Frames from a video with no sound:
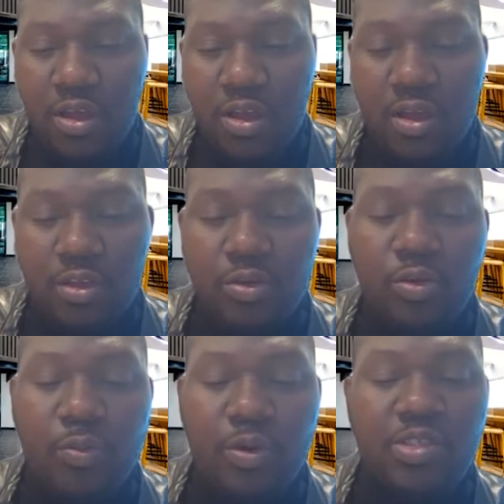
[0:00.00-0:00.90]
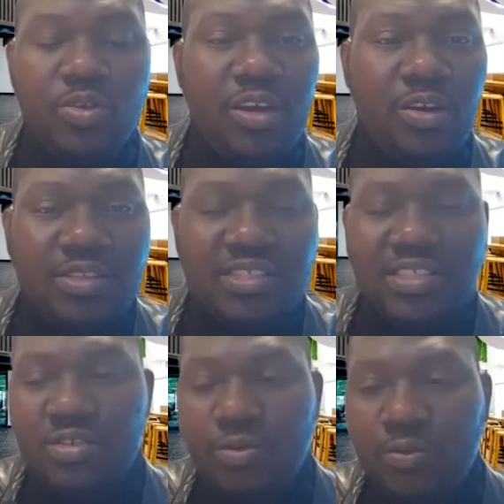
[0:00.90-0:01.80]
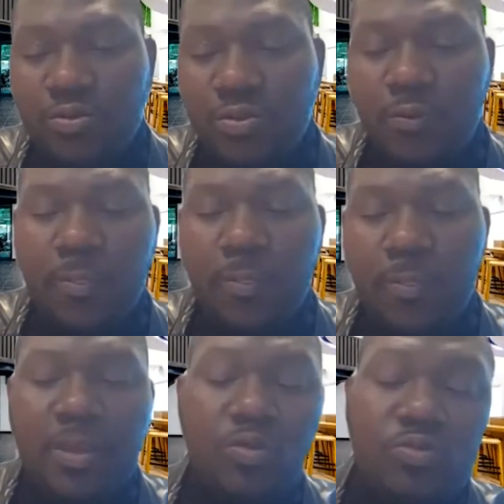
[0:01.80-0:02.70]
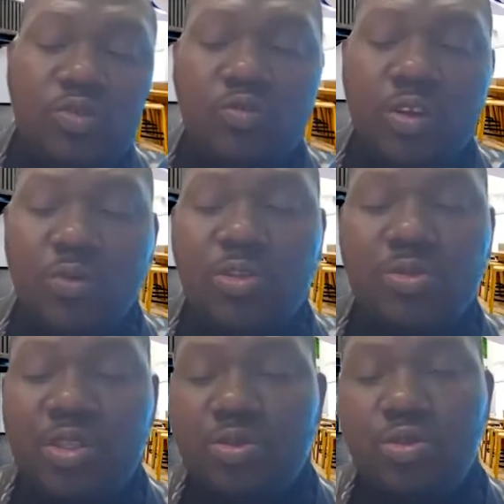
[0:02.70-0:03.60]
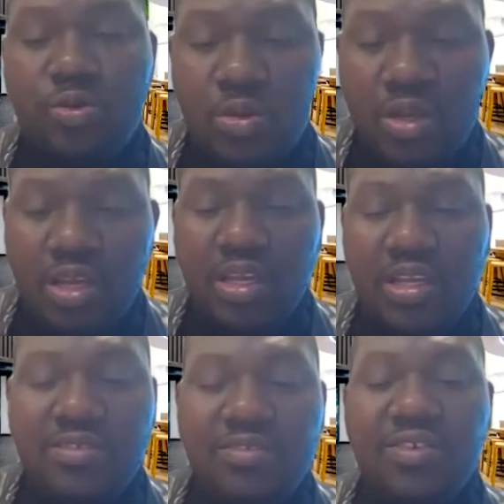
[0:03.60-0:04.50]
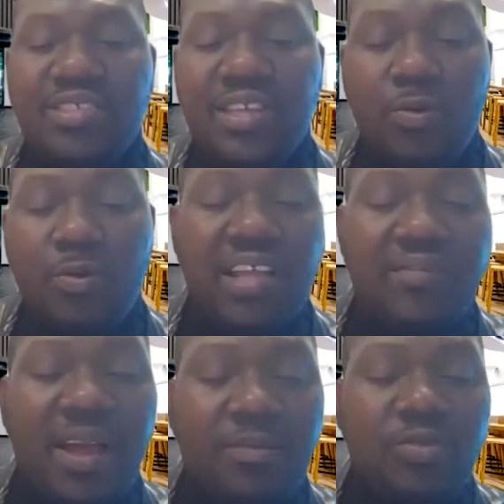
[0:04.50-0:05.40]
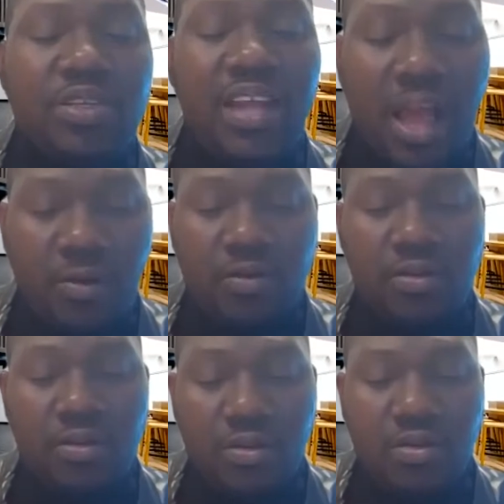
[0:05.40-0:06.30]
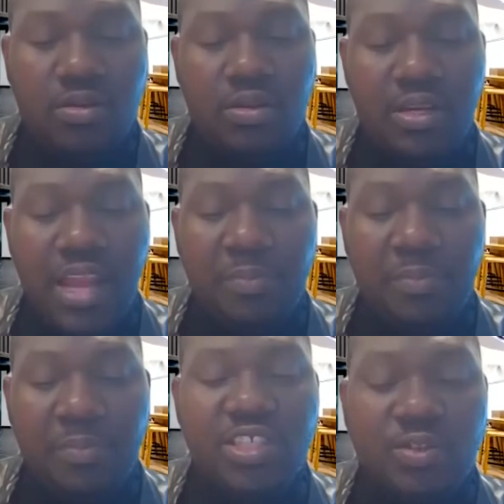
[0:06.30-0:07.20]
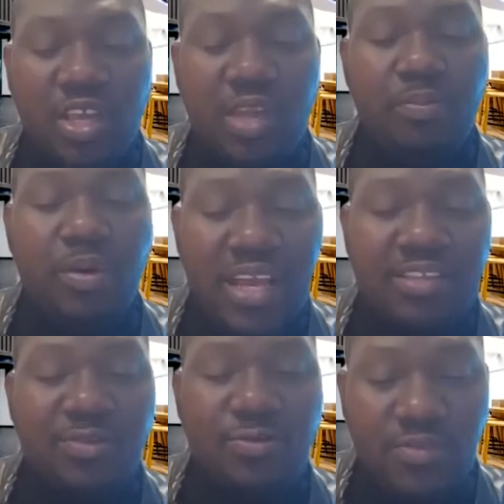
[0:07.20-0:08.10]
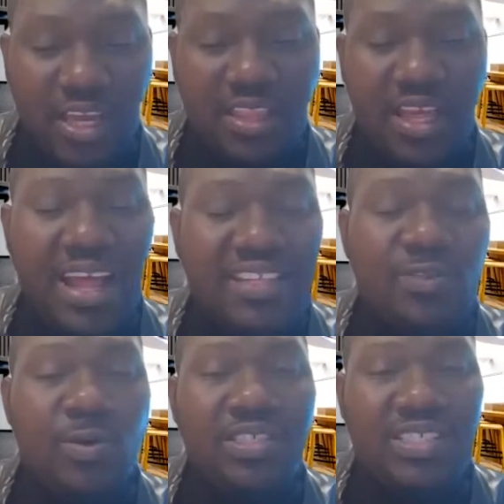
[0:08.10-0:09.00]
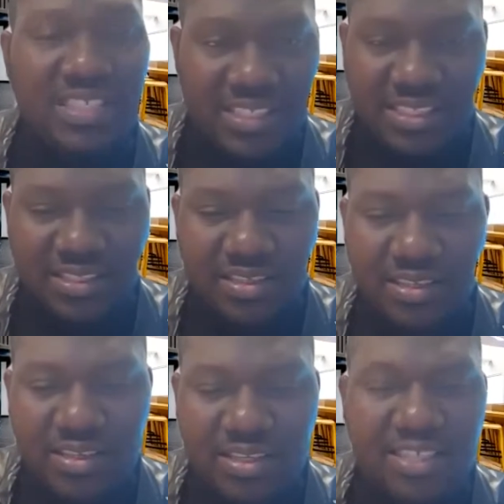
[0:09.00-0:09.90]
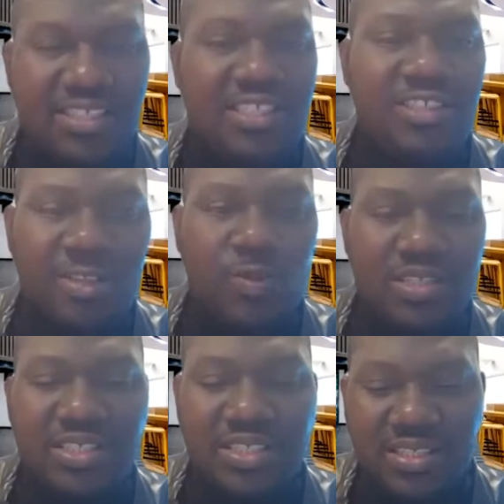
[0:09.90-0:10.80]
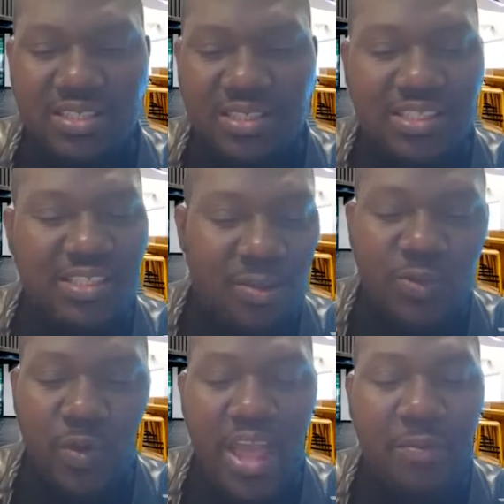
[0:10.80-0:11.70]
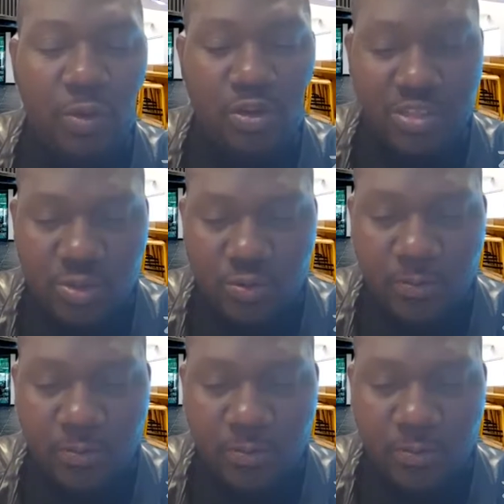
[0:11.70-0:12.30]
but you are not, So what you need to do is to just say, whatever I'm doing now, that I'm using to keep body and soul together, that is what it is. It is just what it is. It is not where I'm going to.